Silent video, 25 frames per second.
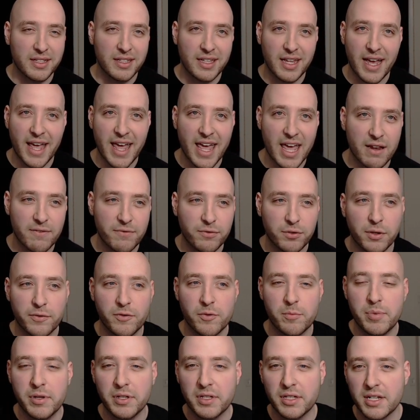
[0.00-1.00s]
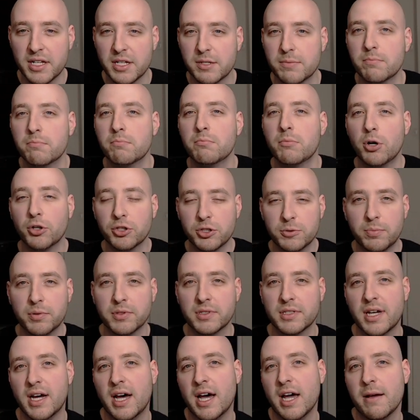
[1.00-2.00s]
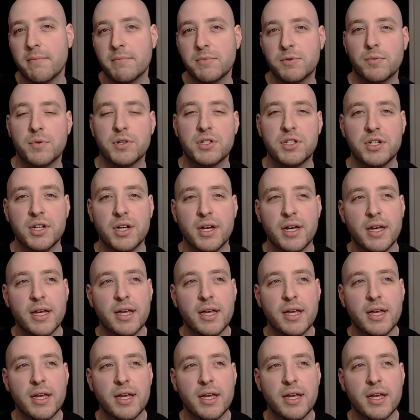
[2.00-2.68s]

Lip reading: a handful of abilities multiple times, which